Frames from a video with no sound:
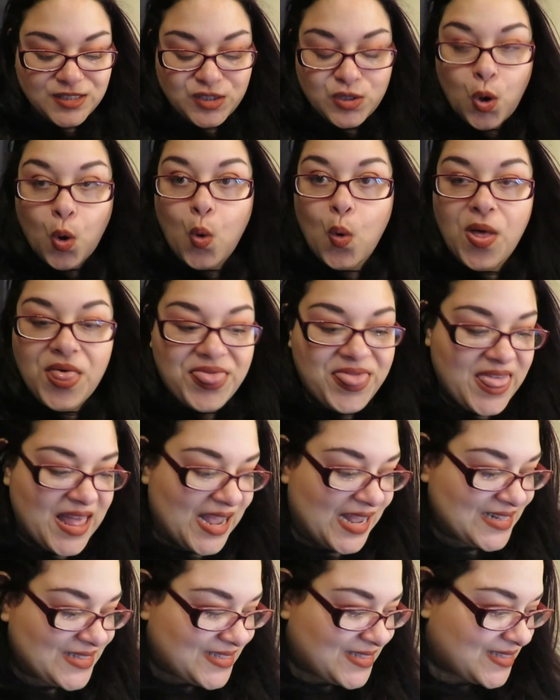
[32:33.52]
So
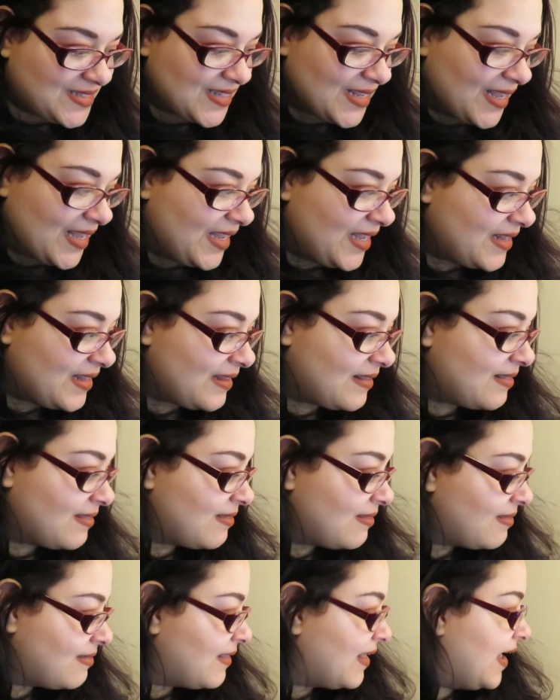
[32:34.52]
that's it,
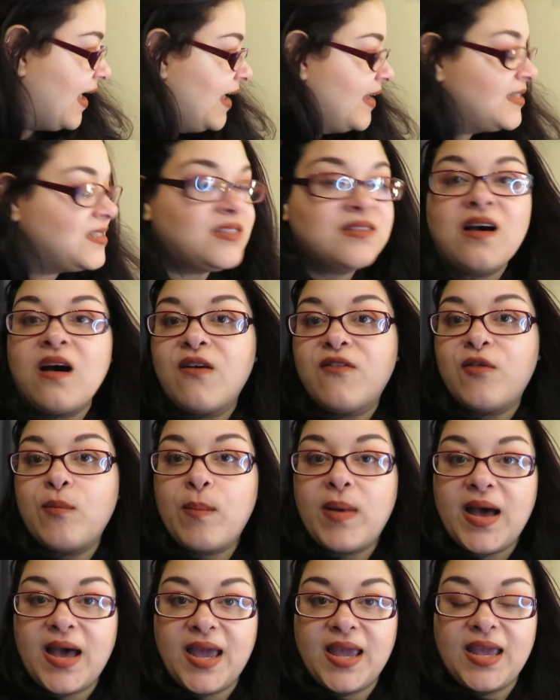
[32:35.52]
end of
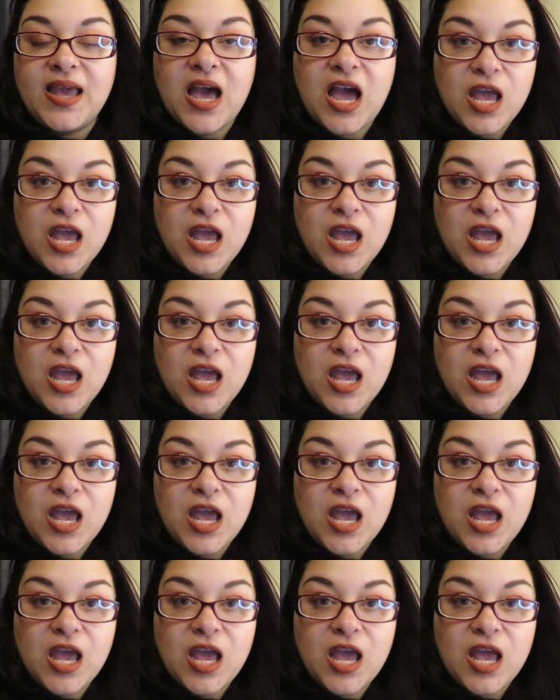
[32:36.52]
my